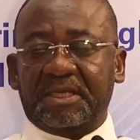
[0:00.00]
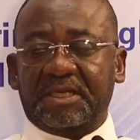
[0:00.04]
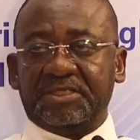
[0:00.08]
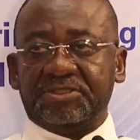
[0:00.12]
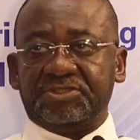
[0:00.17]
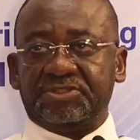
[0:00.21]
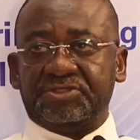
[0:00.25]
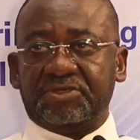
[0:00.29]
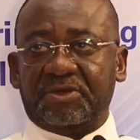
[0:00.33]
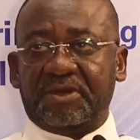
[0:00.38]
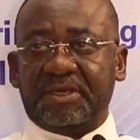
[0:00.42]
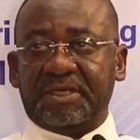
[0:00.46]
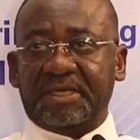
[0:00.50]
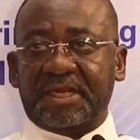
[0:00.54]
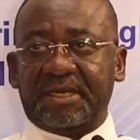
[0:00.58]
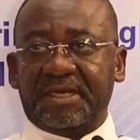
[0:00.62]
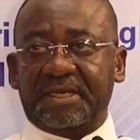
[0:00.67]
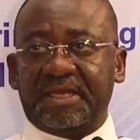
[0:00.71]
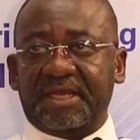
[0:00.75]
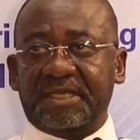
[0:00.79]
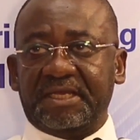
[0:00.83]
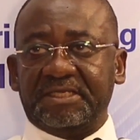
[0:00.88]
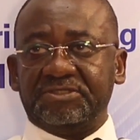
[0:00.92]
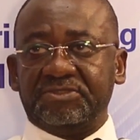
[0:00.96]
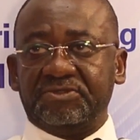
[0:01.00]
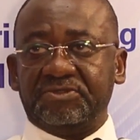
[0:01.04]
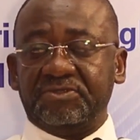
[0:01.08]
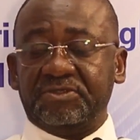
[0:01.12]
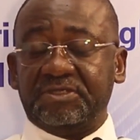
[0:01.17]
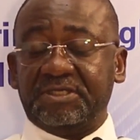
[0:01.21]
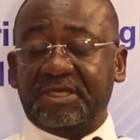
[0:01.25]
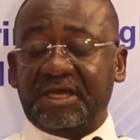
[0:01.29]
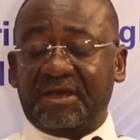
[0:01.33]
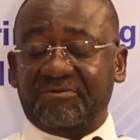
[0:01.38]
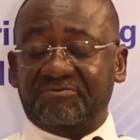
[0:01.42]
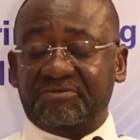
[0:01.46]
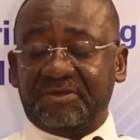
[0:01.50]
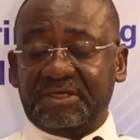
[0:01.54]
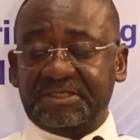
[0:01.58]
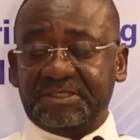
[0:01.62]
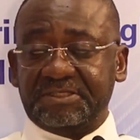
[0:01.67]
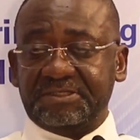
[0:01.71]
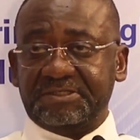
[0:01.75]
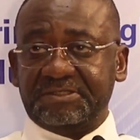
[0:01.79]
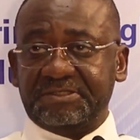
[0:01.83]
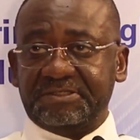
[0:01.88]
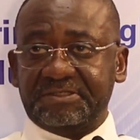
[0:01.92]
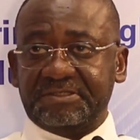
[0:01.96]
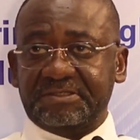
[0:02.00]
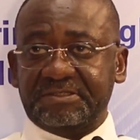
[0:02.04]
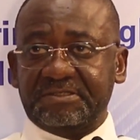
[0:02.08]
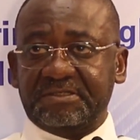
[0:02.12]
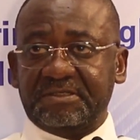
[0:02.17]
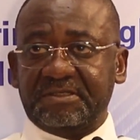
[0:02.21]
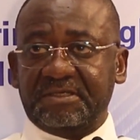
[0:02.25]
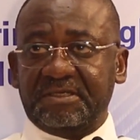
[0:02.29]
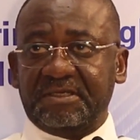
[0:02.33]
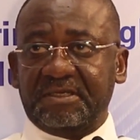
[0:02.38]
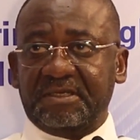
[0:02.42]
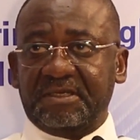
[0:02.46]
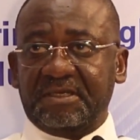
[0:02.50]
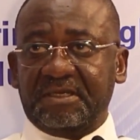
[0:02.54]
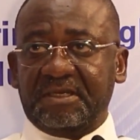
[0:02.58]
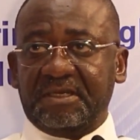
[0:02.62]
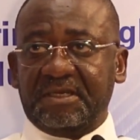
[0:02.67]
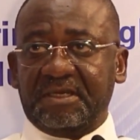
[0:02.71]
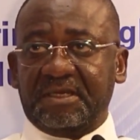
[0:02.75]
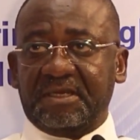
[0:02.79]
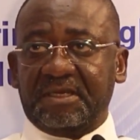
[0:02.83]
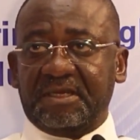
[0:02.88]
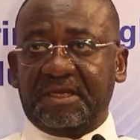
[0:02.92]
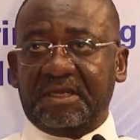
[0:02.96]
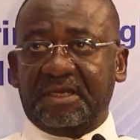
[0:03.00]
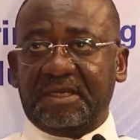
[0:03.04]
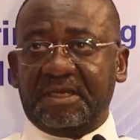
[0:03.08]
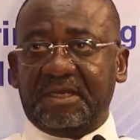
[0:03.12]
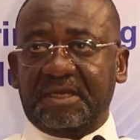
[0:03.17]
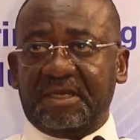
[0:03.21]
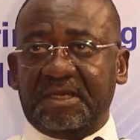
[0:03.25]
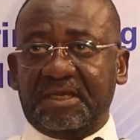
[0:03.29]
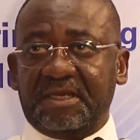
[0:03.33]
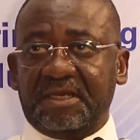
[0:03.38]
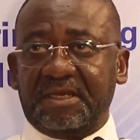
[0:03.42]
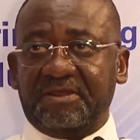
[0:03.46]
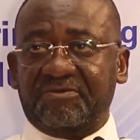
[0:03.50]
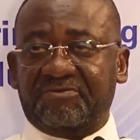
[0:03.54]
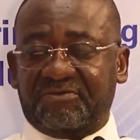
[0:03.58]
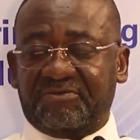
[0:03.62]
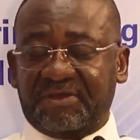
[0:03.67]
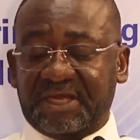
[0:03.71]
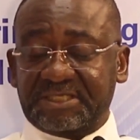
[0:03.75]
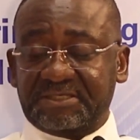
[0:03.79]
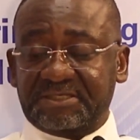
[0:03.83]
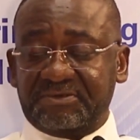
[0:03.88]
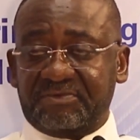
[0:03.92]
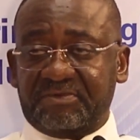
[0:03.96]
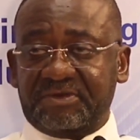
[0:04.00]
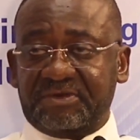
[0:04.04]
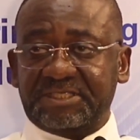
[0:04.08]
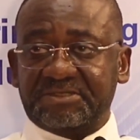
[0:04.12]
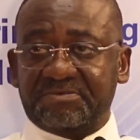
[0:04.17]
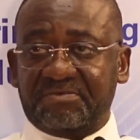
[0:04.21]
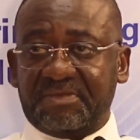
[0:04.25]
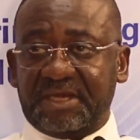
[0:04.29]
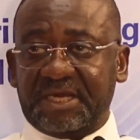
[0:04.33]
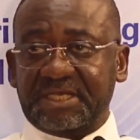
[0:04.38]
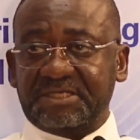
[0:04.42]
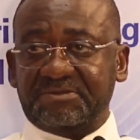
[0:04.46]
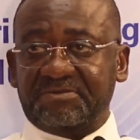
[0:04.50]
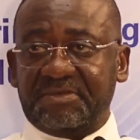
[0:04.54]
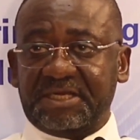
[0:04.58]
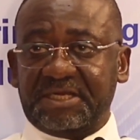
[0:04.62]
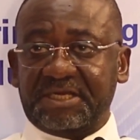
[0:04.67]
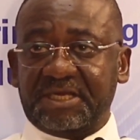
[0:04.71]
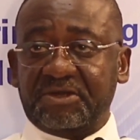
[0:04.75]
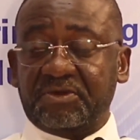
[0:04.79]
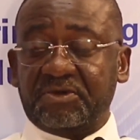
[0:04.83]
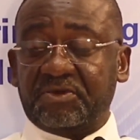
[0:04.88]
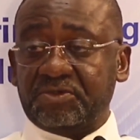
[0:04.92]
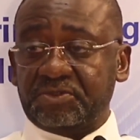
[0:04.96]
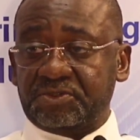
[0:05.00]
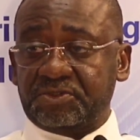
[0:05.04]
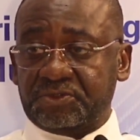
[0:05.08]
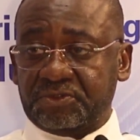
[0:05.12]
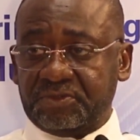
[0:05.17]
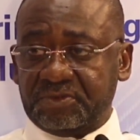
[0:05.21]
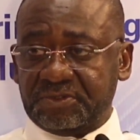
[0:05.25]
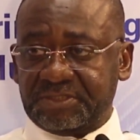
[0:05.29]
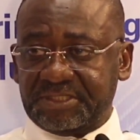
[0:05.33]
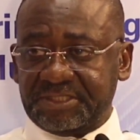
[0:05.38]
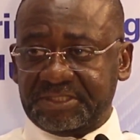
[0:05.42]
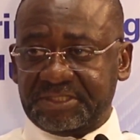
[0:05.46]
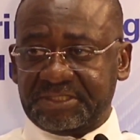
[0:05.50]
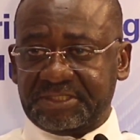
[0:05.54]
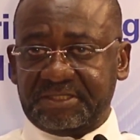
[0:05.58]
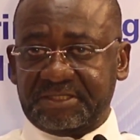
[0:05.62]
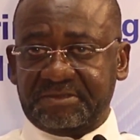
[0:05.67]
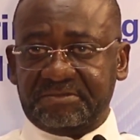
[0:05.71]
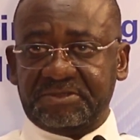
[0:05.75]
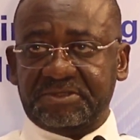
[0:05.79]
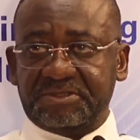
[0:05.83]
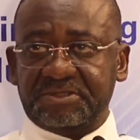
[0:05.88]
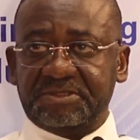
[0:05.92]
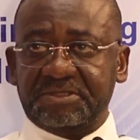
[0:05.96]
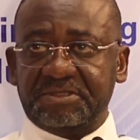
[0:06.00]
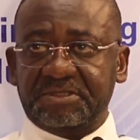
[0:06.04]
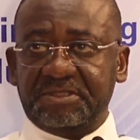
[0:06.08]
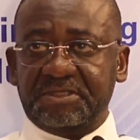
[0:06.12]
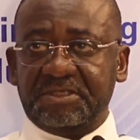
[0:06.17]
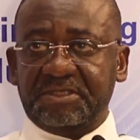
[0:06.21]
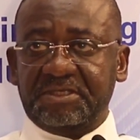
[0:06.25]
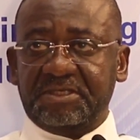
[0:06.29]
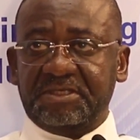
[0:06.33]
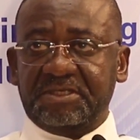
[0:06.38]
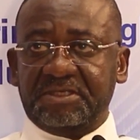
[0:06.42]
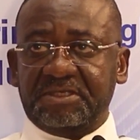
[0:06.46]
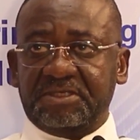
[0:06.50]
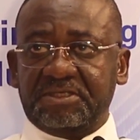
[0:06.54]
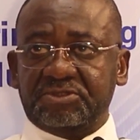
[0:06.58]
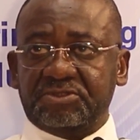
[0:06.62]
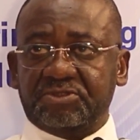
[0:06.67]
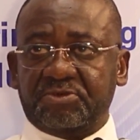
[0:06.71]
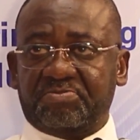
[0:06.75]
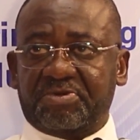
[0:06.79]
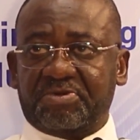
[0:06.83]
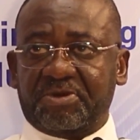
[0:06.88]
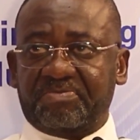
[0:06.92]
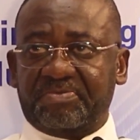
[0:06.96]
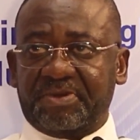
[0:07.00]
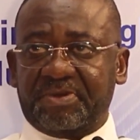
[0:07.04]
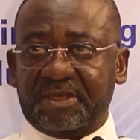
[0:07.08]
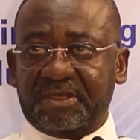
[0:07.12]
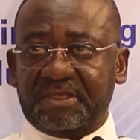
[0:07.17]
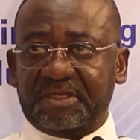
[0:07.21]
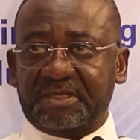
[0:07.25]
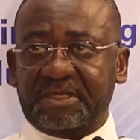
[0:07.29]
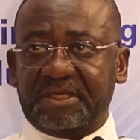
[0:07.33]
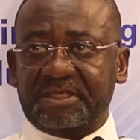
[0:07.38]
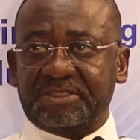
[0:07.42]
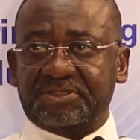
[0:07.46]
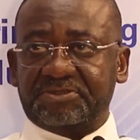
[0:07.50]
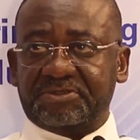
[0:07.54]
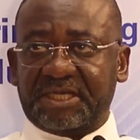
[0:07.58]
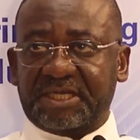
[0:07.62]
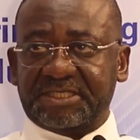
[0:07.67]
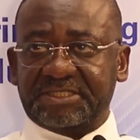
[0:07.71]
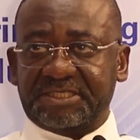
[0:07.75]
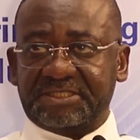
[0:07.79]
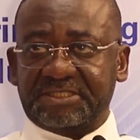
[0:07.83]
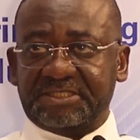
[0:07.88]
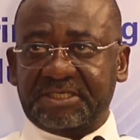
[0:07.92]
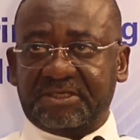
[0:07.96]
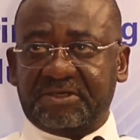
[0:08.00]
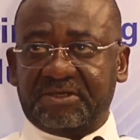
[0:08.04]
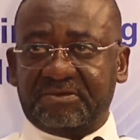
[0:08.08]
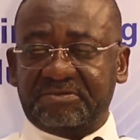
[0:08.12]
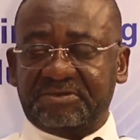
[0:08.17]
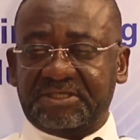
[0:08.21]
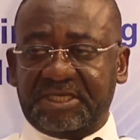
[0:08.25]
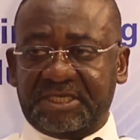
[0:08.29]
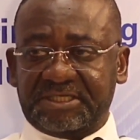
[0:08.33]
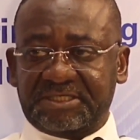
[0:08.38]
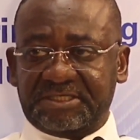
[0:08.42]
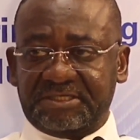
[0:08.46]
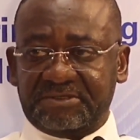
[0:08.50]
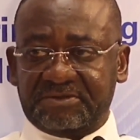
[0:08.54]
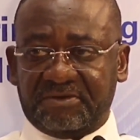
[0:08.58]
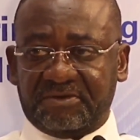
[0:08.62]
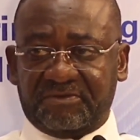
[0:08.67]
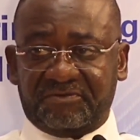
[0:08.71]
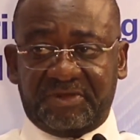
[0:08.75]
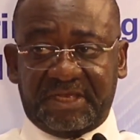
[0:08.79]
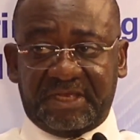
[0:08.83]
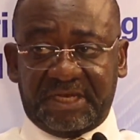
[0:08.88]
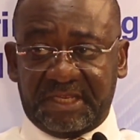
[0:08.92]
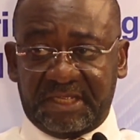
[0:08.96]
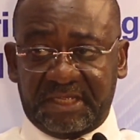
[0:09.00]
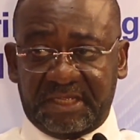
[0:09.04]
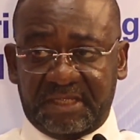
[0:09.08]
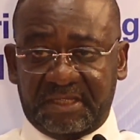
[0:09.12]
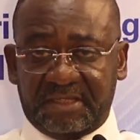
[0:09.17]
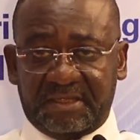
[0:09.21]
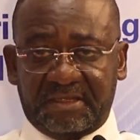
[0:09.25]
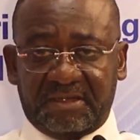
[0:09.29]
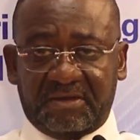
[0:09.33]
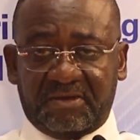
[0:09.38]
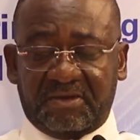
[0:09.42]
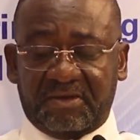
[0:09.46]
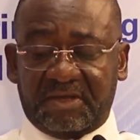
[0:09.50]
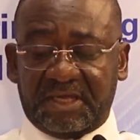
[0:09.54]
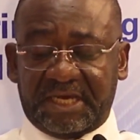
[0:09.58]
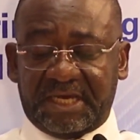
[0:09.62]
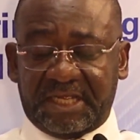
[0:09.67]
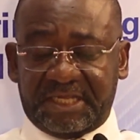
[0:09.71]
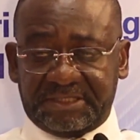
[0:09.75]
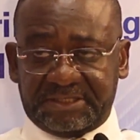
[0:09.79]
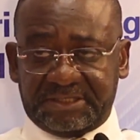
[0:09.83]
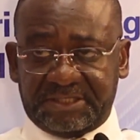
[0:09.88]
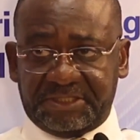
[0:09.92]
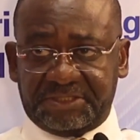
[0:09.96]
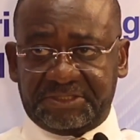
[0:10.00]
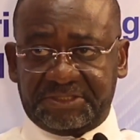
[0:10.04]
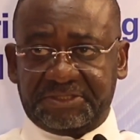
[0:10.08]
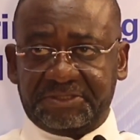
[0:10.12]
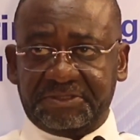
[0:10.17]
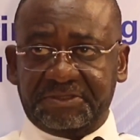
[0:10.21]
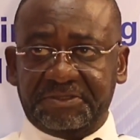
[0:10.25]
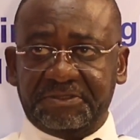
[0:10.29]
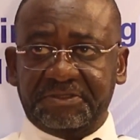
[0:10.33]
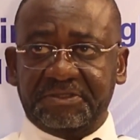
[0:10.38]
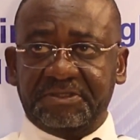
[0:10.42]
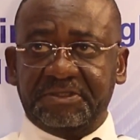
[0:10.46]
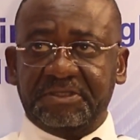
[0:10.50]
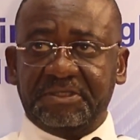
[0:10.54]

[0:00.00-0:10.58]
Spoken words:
ensuring that there is good governance, effective risk management and control systems to propel the strategic objectives of any organization.